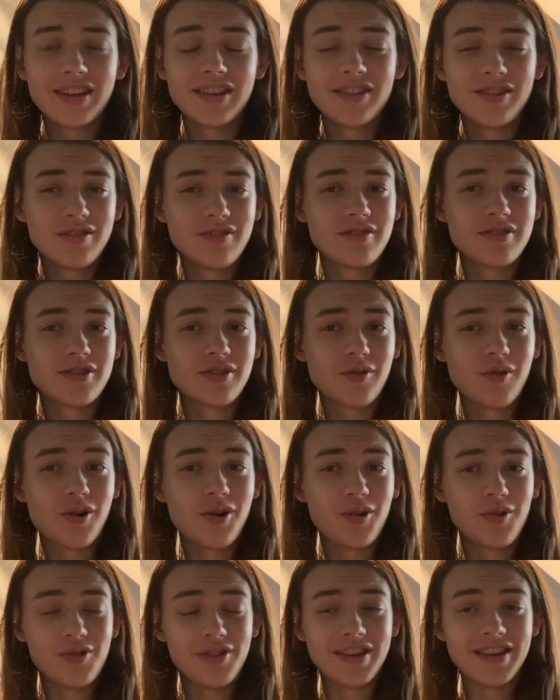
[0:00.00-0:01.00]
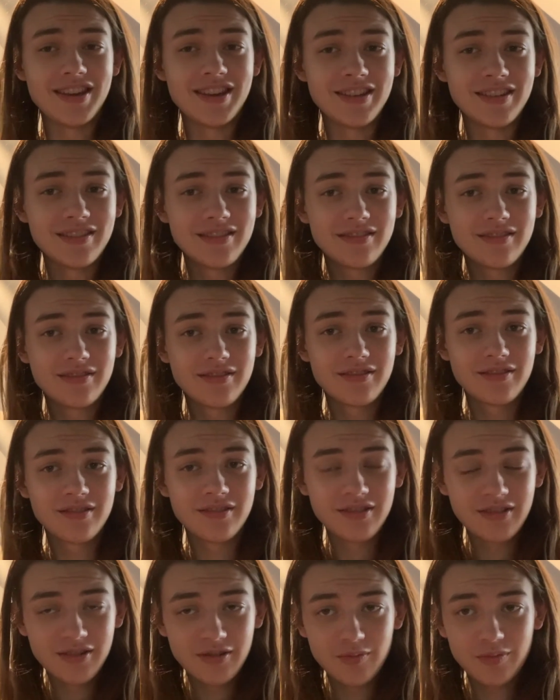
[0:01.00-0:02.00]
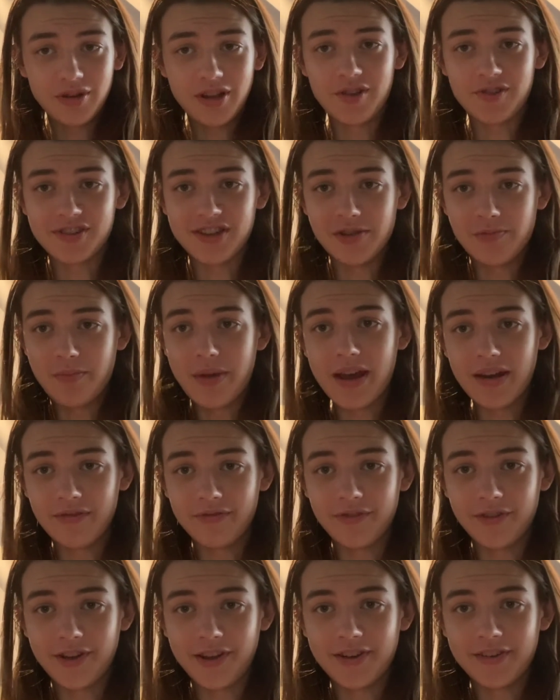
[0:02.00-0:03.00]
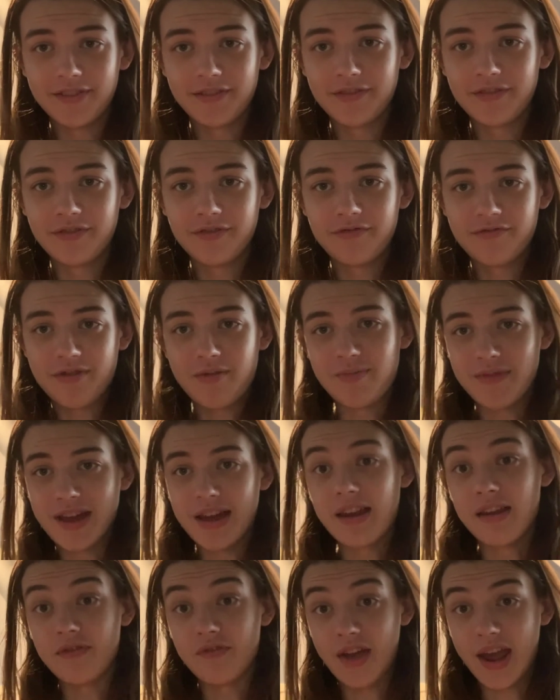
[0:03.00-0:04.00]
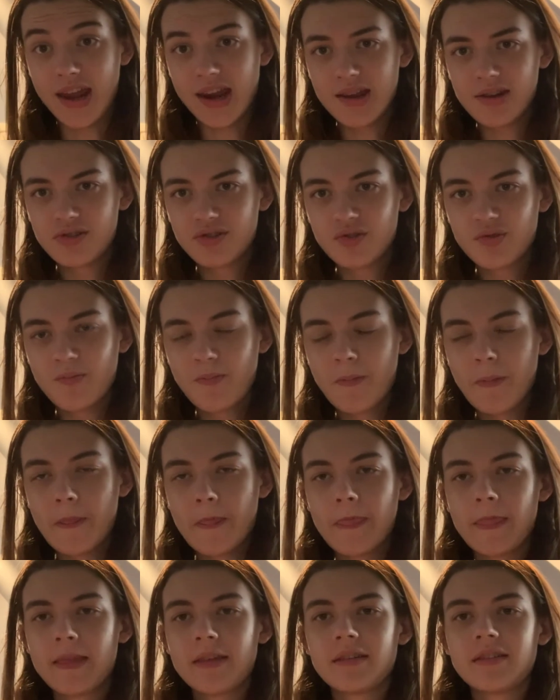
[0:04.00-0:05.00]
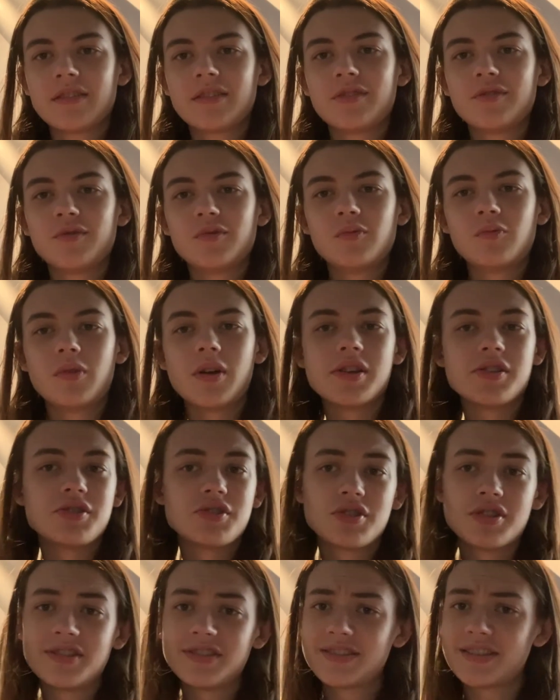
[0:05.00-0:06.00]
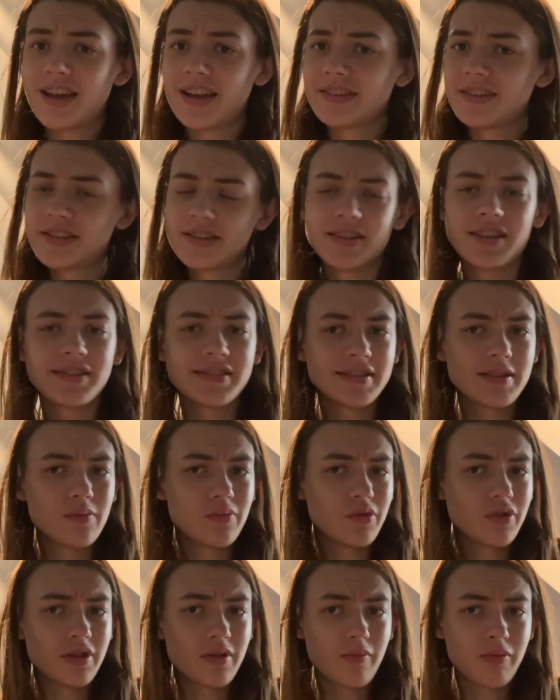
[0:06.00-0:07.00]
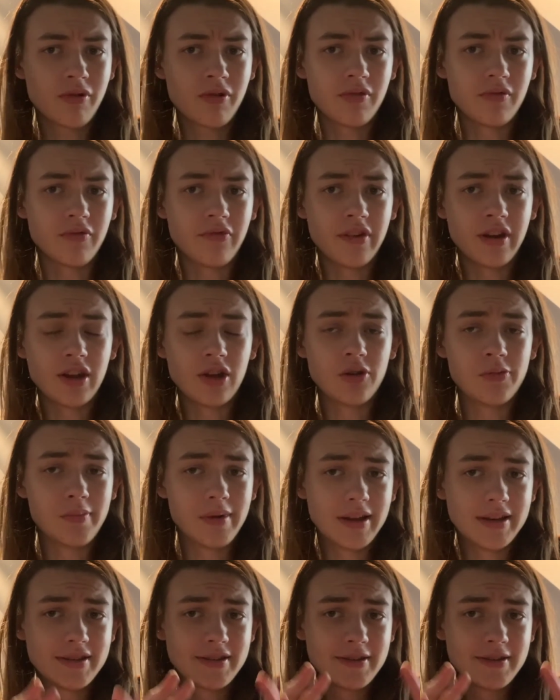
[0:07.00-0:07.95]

so all the players can benefit from that advantage, which, since it's similar in the prone video, but